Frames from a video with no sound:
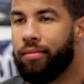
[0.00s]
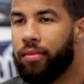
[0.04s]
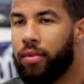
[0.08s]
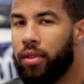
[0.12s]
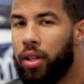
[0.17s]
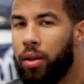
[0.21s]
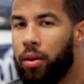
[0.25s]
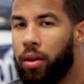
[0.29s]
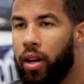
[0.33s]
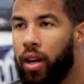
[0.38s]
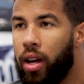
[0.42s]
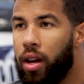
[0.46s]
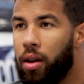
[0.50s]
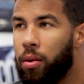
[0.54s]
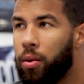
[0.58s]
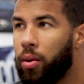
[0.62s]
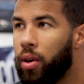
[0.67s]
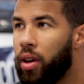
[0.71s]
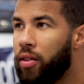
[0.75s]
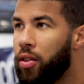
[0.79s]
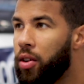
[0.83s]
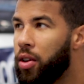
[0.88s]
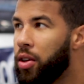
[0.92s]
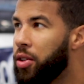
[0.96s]
they were like, yeah, we'll
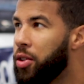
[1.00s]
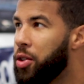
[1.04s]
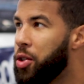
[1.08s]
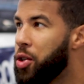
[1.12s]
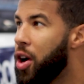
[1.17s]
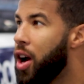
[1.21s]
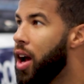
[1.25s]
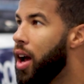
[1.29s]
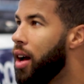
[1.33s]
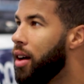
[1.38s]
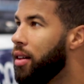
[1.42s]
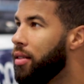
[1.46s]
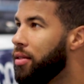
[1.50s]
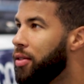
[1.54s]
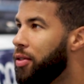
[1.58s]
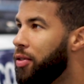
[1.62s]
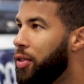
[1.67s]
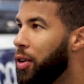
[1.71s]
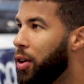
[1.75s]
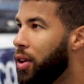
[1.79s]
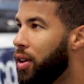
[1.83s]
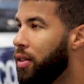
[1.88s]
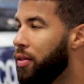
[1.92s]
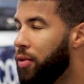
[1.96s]
give you a tryout and
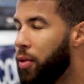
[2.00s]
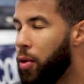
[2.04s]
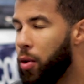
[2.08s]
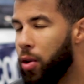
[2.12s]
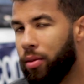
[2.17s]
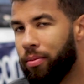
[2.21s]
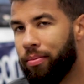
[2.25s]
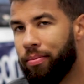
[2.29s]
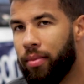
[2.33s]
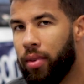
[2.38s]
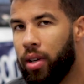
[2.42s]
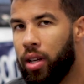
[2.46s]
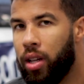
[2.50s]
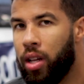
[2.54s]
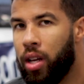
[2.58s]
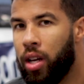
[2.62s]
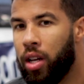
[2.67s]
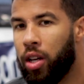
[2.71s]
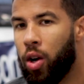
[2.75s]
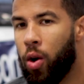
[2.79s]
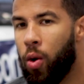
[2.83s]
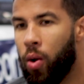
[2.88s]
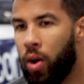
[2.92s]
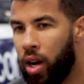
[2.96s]
fill in for him. And
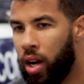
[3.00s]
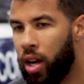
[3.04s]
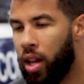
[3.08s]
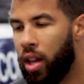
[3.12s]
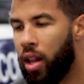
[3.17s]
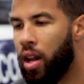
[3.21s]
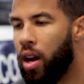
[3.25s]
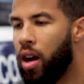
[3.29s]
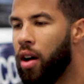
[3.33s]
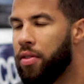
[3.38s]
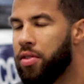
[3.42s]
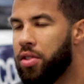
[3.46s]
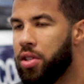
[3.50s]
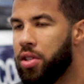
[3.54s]
then going into that off